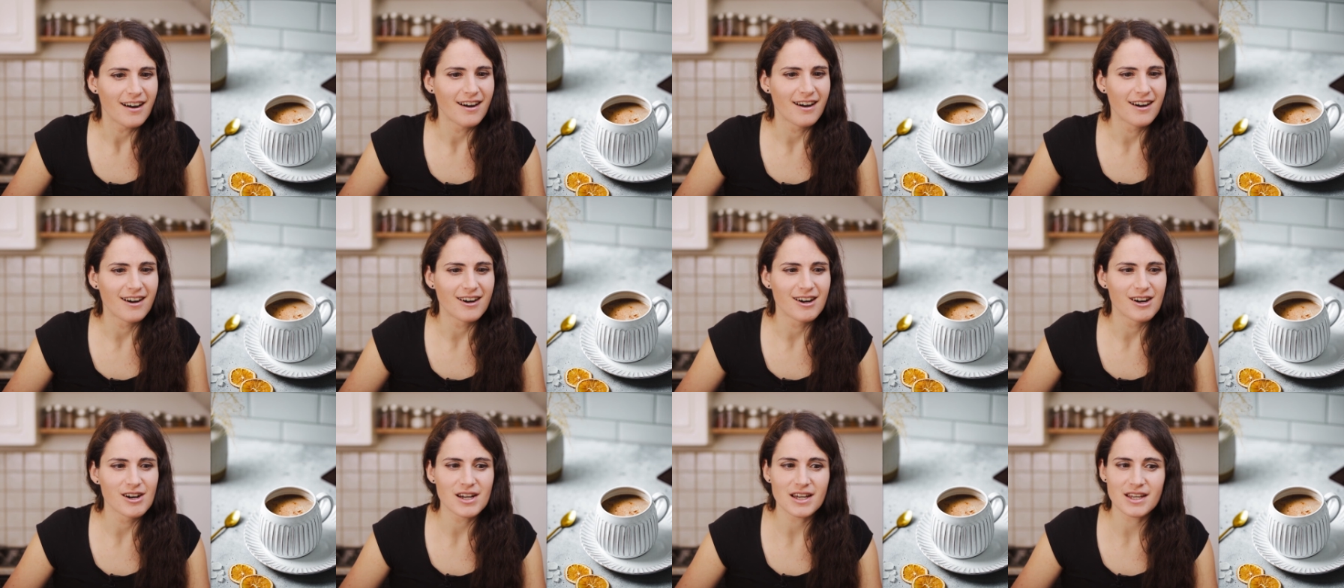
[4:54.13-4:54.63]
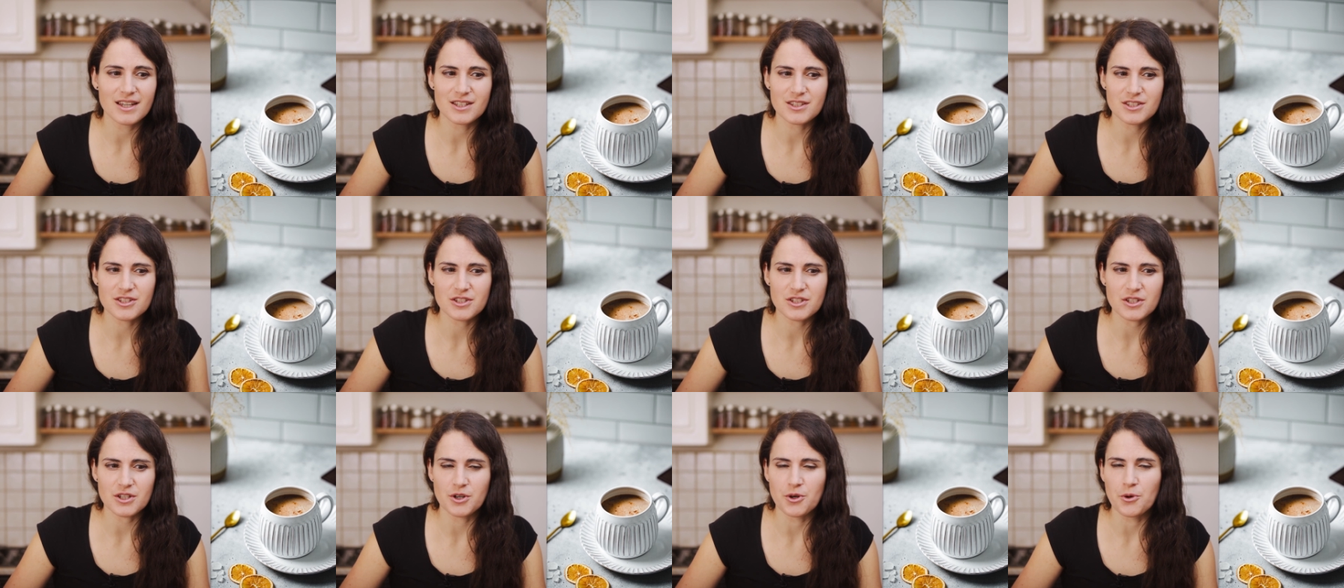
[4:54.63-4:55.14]
Uh,
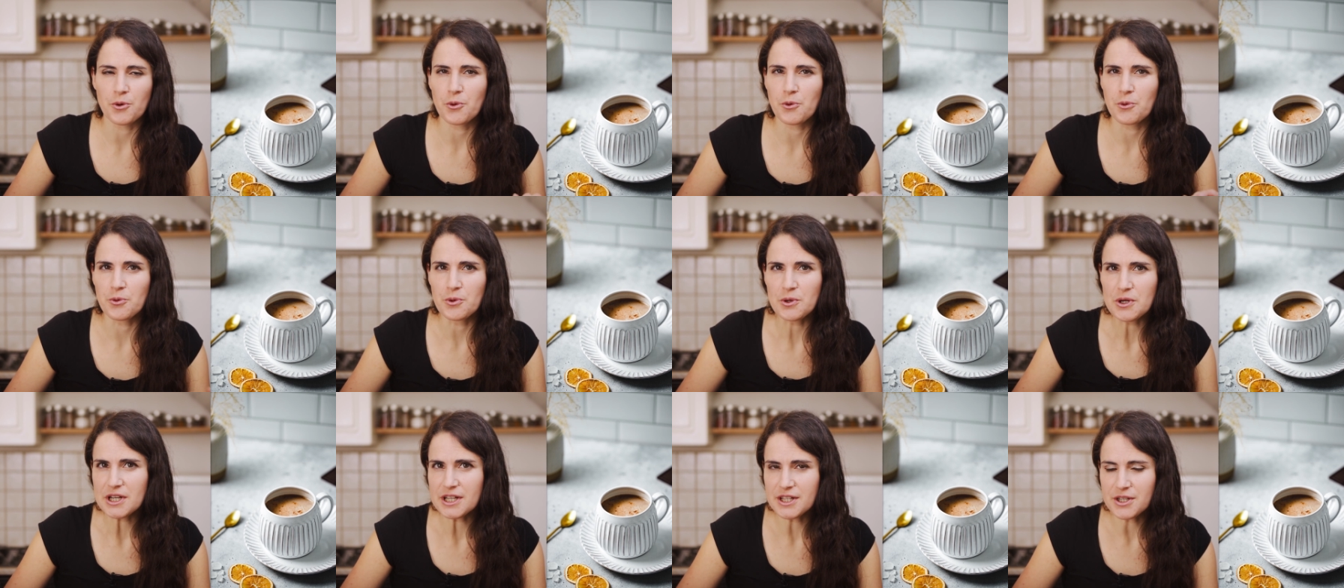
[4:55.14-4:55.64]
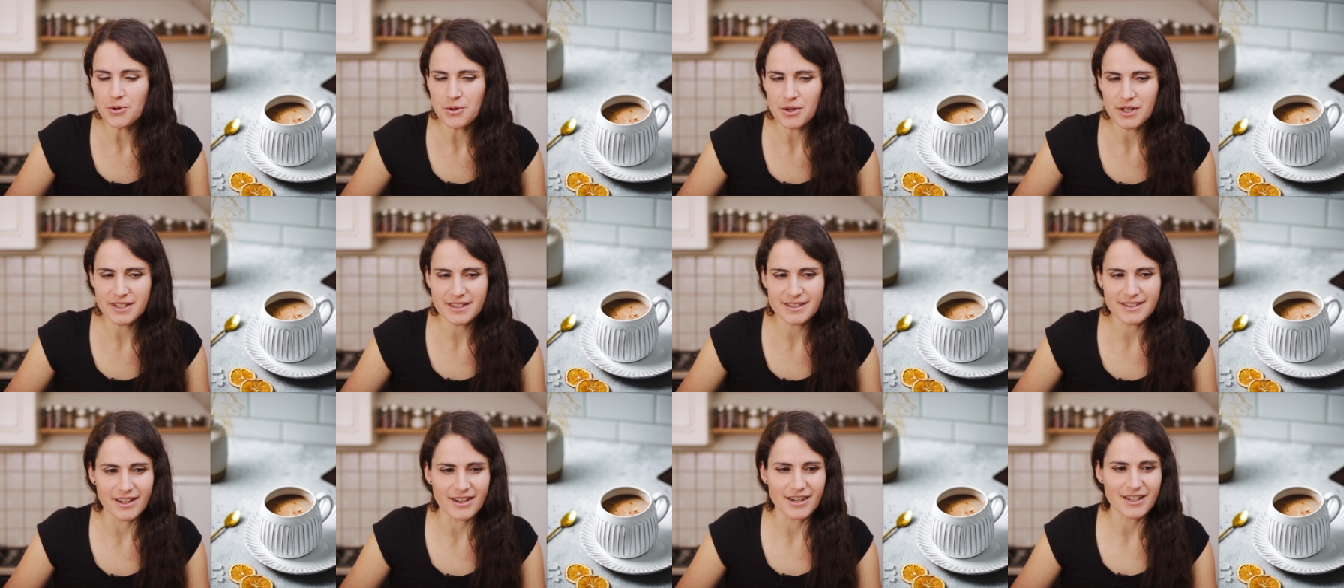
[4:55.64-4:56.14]
it's a really,
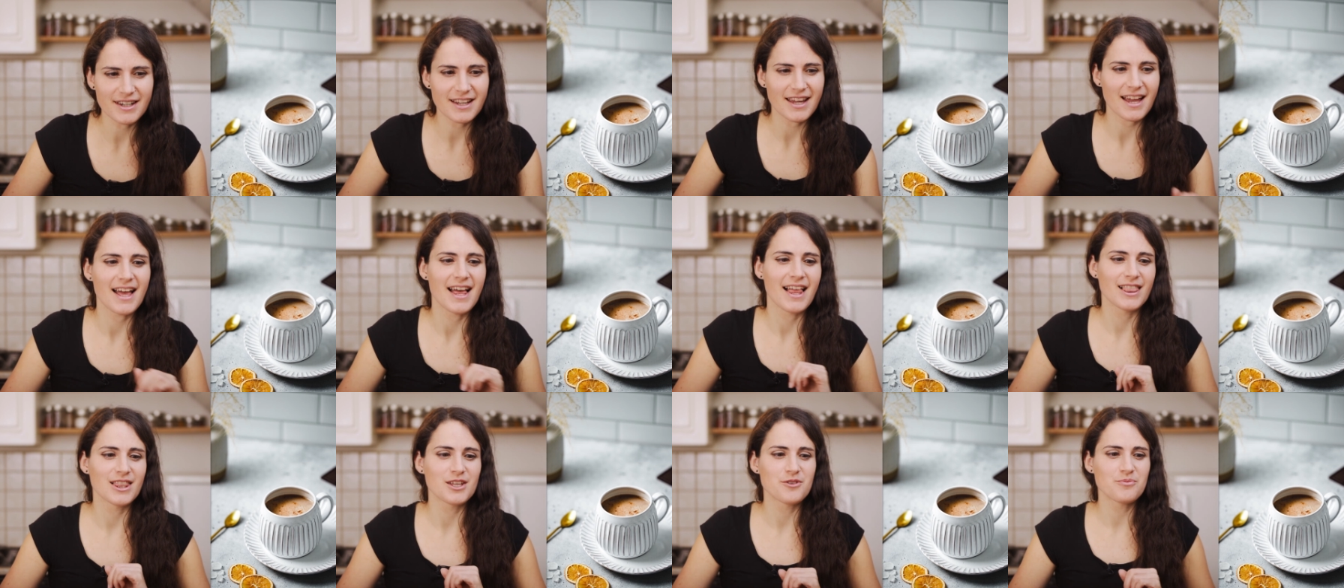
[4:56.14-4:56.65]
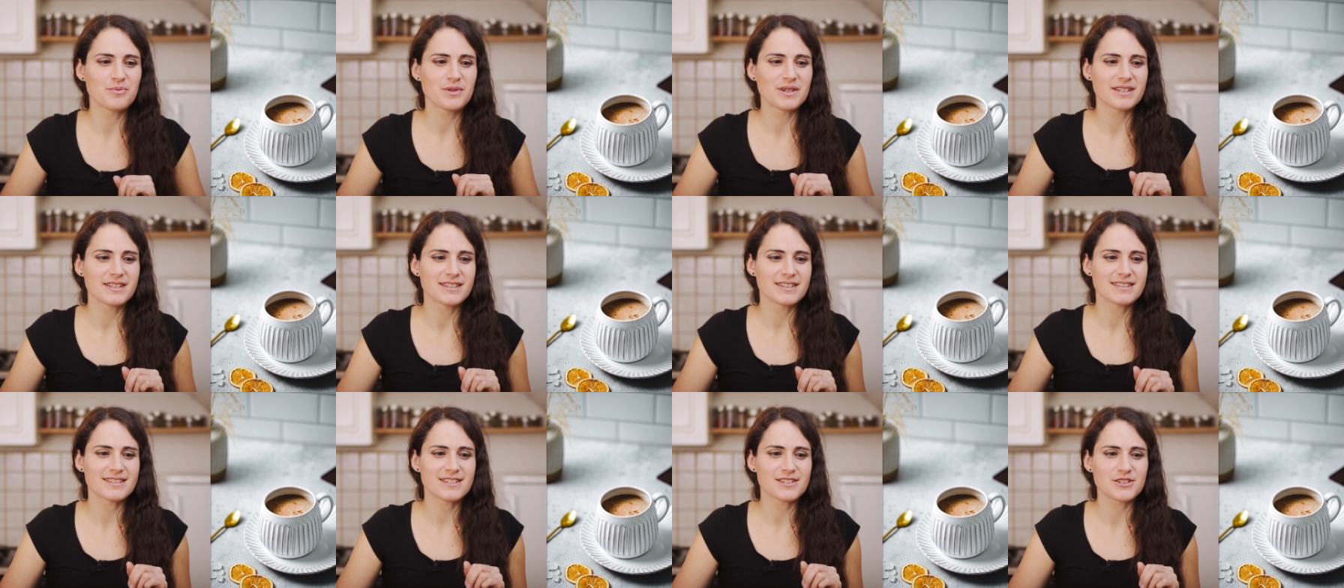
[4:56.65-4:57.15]
really dark element,